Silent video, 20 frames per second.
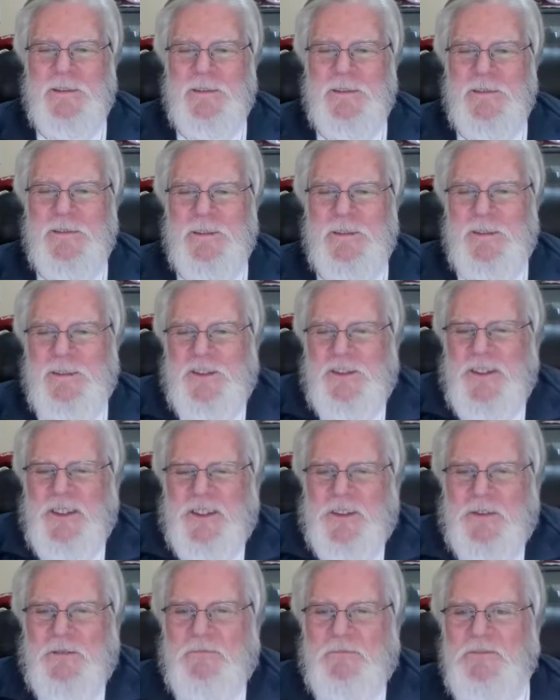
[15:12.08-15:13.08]
This is
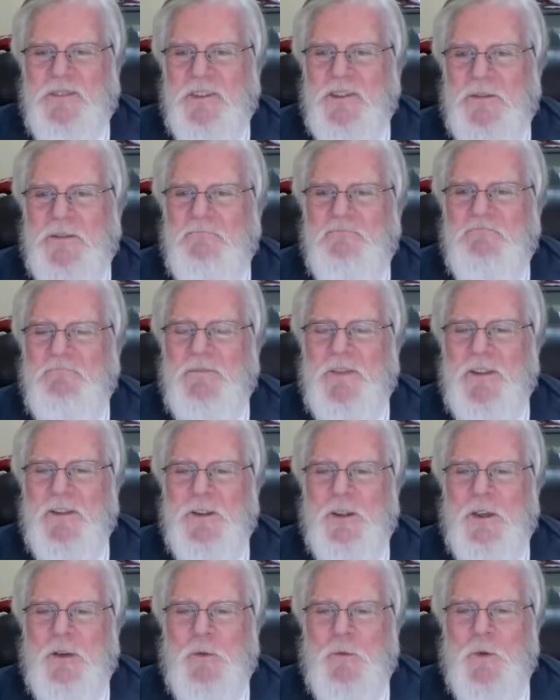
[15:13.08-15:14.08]
just
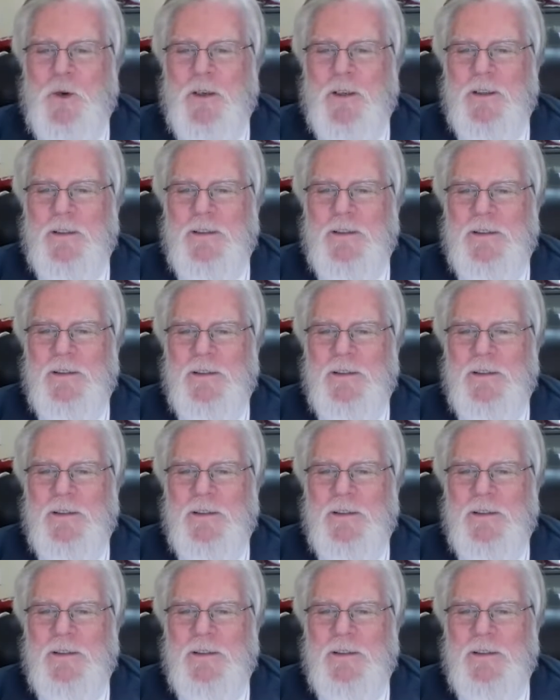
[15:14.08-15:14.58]
isn't going to work.